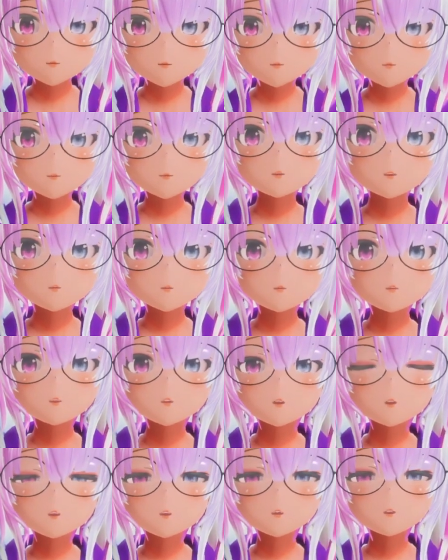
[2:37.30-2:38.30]
So
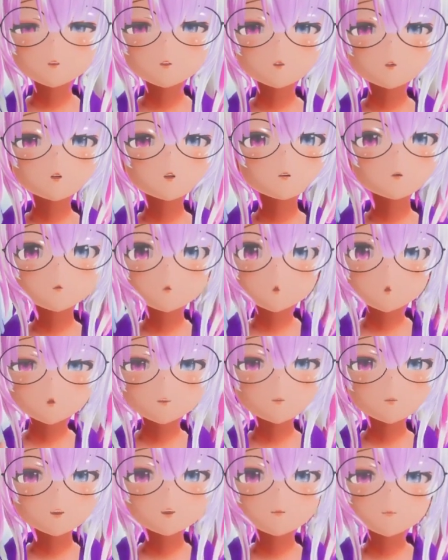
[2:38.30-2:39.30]
um, once you
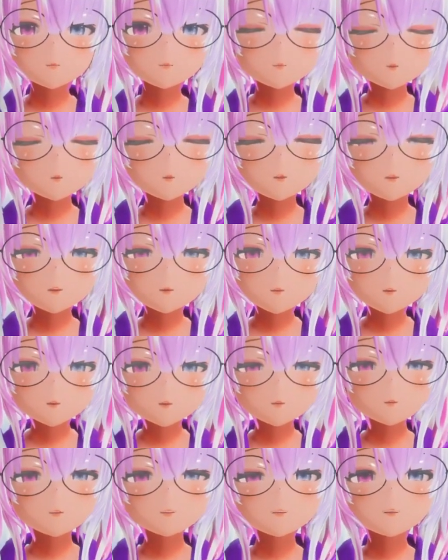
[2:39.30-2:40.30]
have it pretty close,
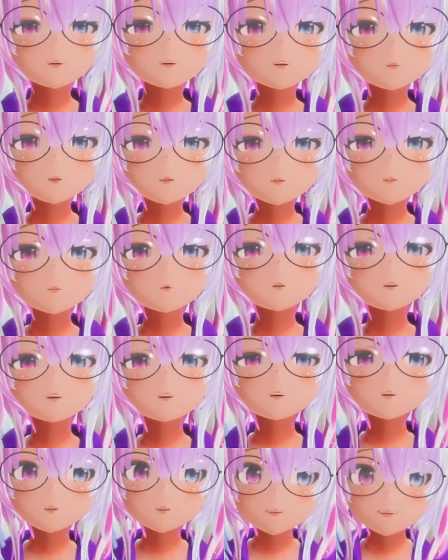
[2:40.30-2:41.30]
then that's where you can really
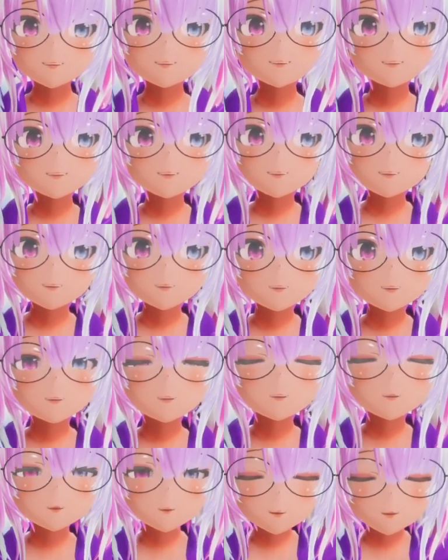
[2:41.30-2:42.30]
start dialing in
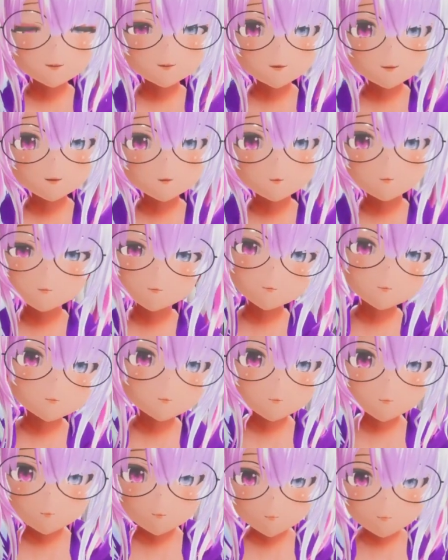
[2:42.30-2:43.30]
the scale.
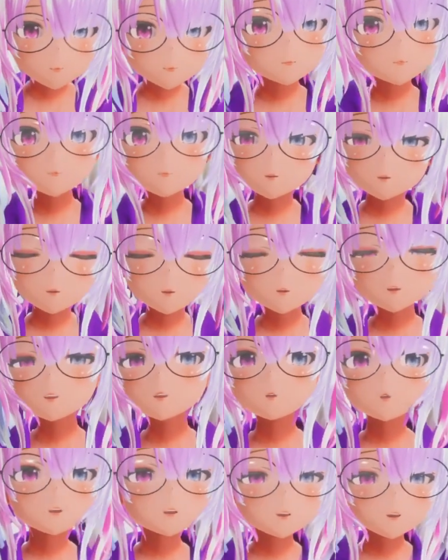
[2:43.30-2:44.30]
So
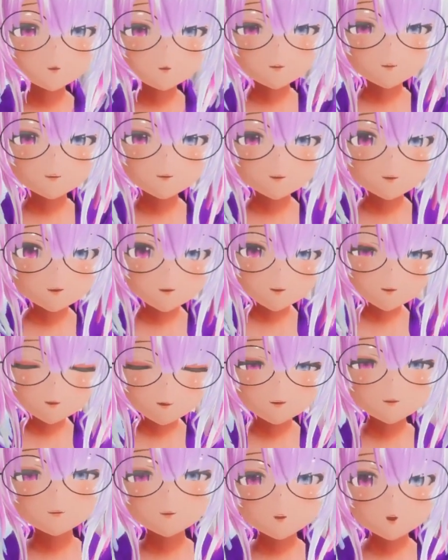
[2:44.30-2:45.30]
I noticed that
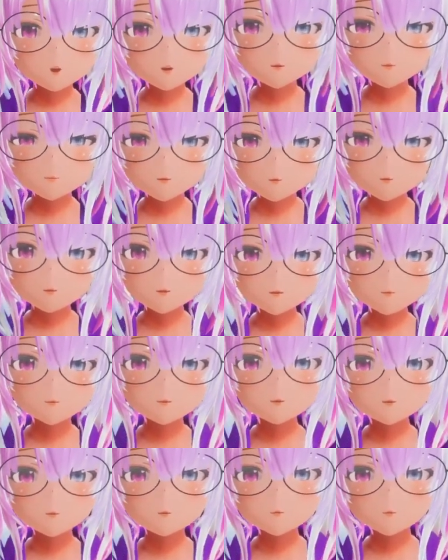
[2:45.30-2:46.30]
the arms are a little bit
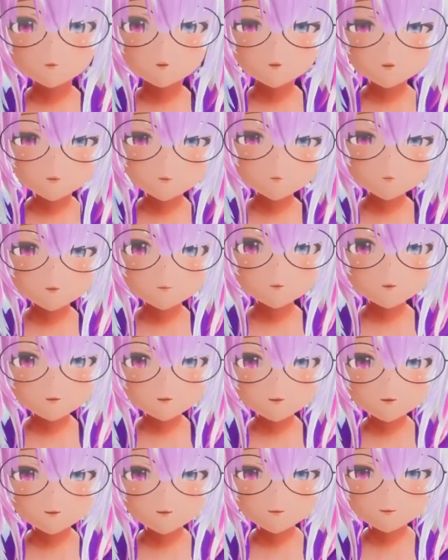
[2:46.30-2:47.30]
too long in one of the
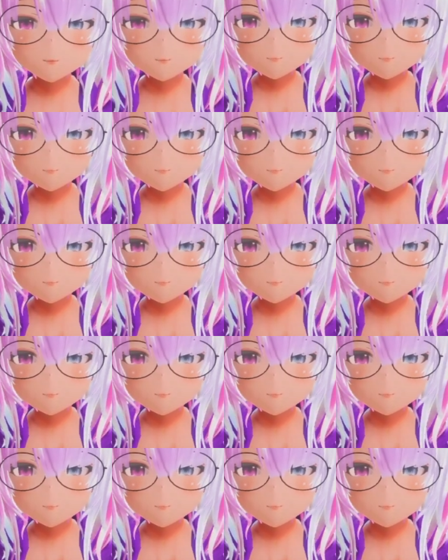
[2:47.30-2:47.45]
bodies